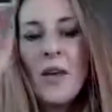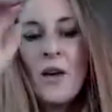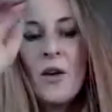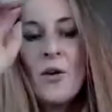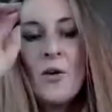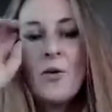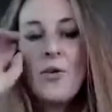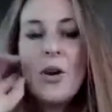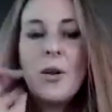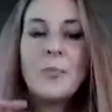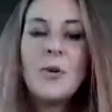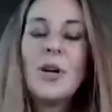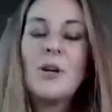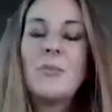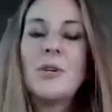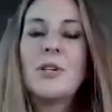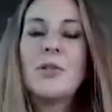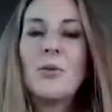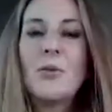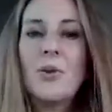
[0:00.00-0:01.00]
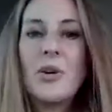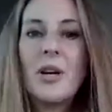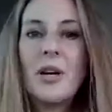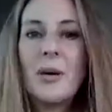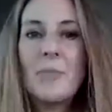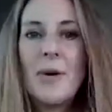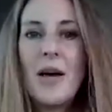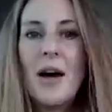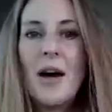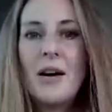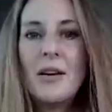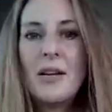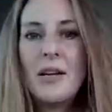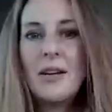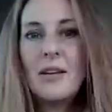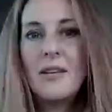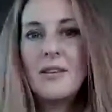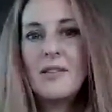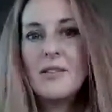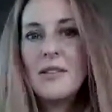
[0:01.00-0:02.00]
all I'm going to be talking about
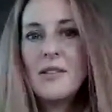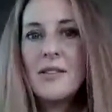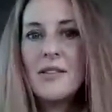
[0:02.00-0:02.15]
is